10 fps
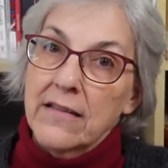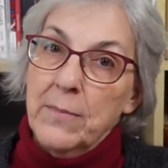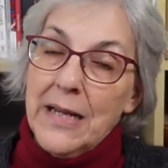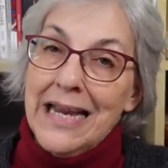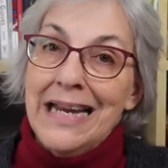the
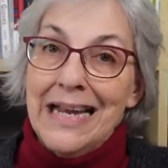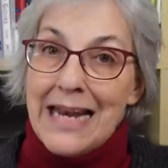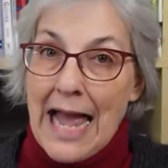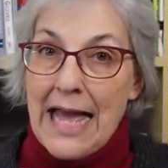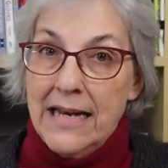beginning and
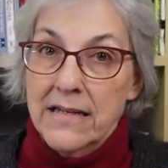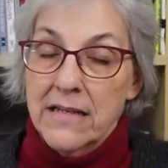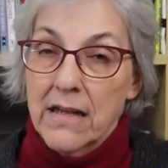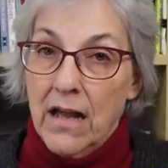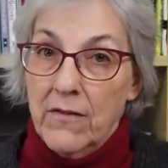end
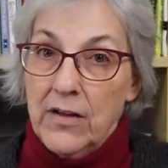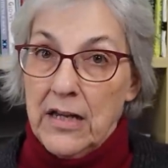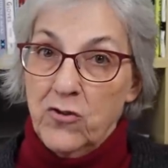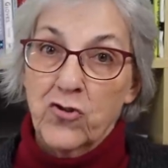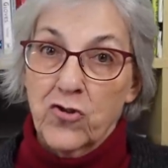of
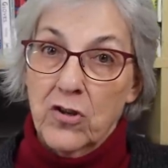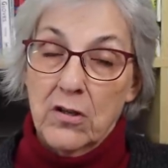each